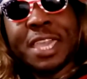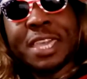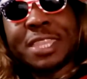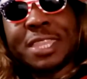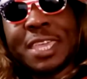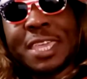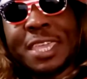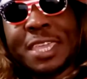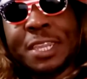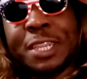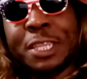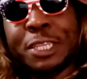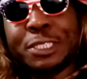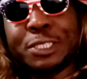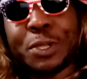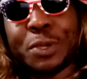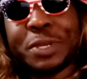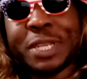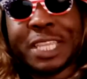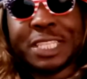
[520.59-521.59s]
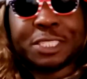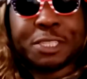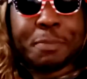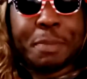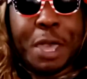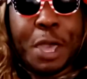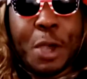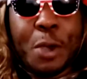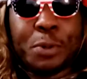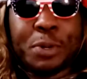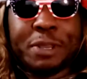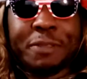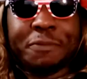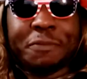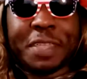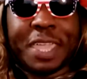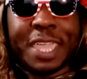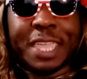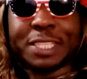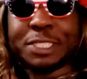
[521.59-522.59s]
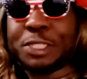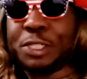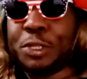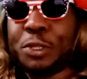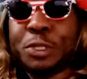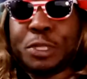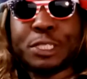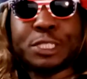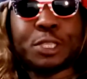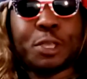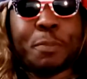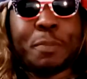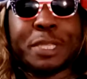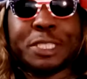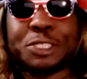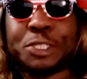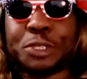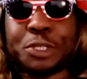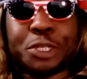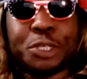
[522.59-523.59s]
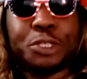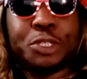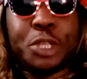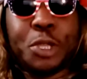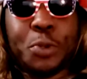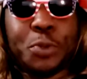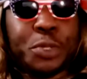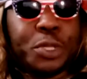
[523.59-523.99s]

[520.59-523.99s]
Then donate to my OnlyFans. You know, there's so much you could do.